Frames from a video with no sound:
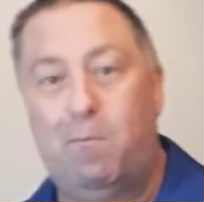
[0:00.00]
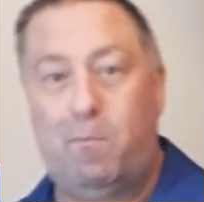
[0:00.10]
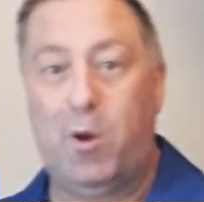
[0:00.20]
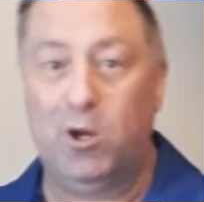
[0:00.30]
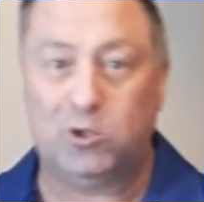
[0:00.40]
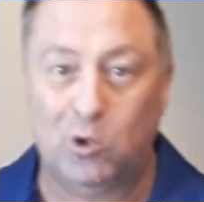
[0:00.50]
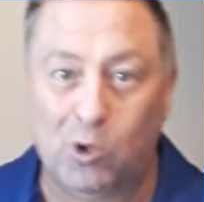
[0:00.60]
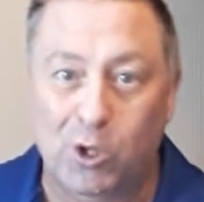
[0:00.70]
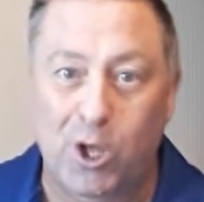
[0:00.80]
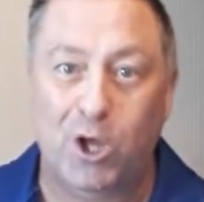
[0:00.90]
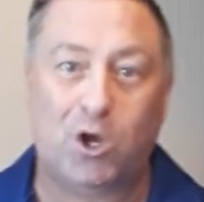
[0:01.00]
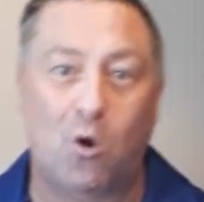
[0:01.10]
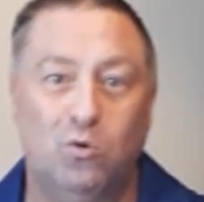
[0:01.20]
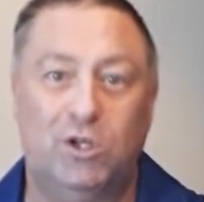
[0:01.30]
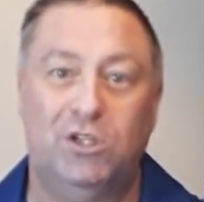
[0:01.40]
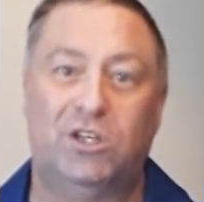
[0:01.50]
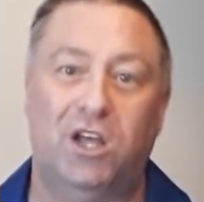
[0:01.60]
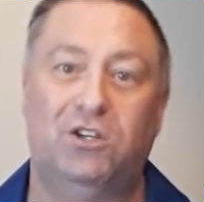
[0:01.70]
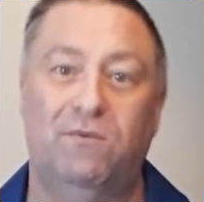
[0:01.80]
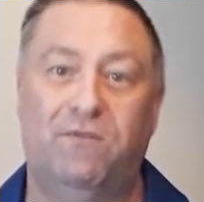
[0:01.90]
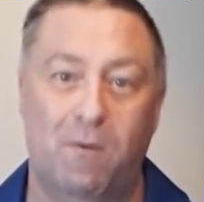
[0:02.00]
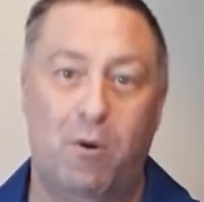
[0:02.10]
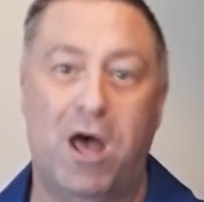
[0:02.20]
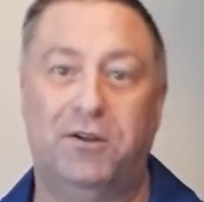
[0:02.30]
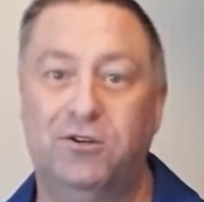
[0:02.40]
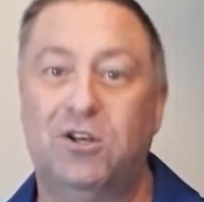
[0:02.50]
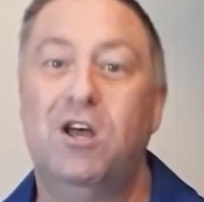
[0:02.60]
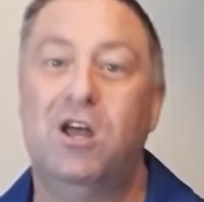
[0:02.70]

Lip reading: Personal coaching session for Bradders.